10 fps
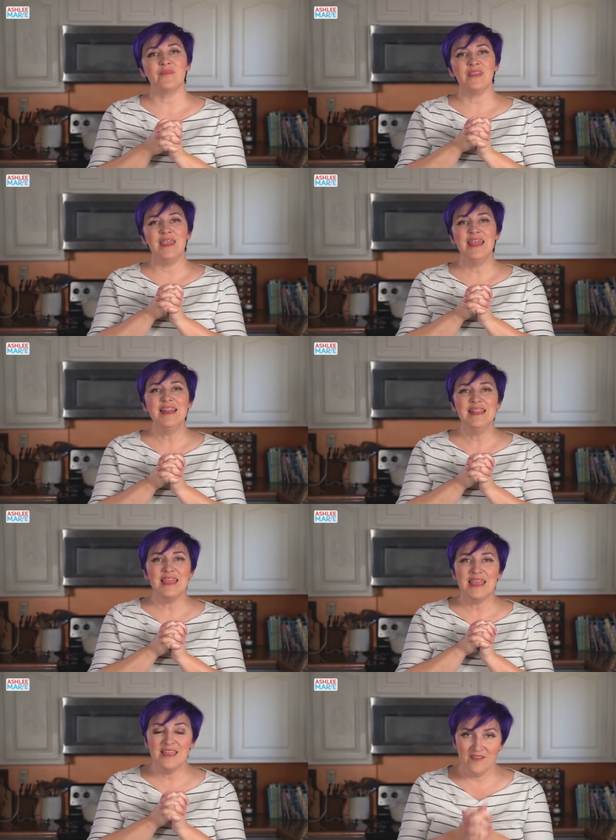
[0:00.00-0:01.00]
in the
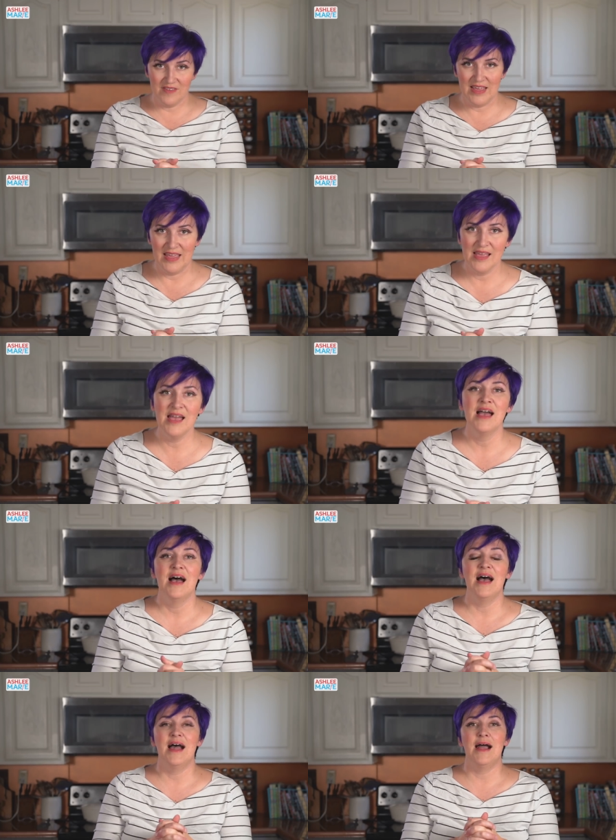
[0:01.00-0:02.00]
evening,
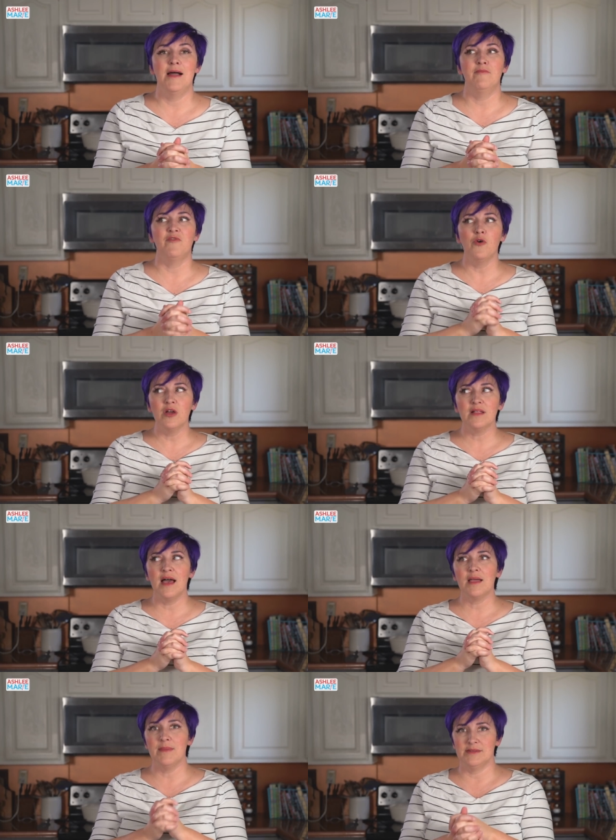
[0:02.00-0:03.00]
4
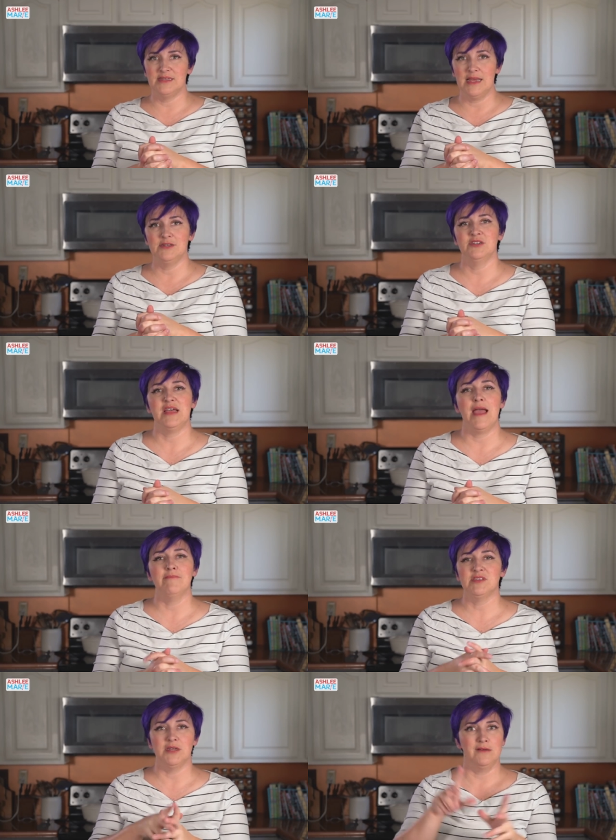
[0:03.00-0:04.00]
o'clock Mountain Standard Time,
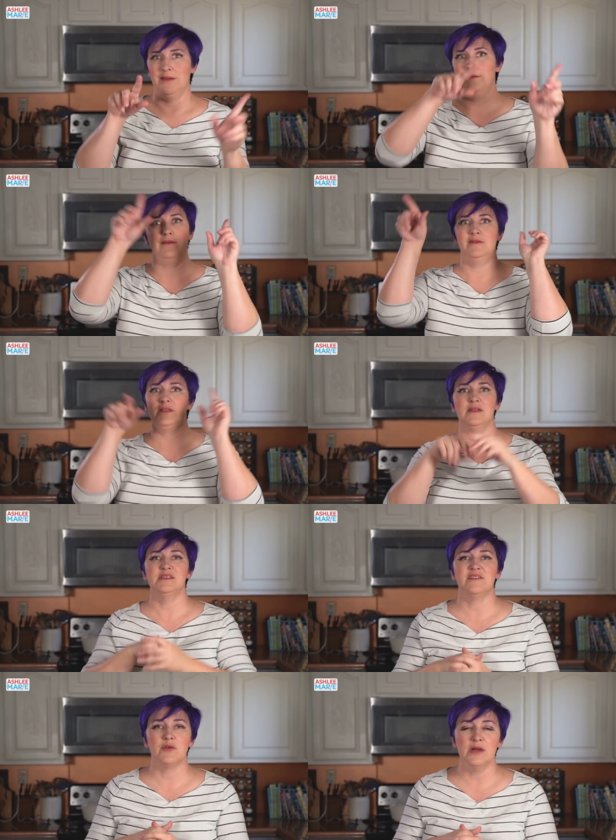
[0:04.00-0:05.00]
so I don't know what that is
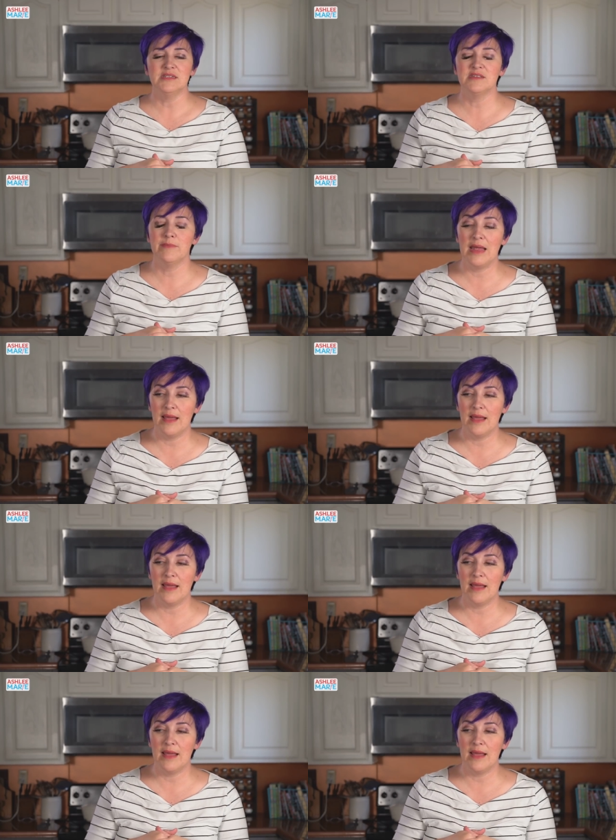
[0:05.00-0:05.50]
everywhere else, but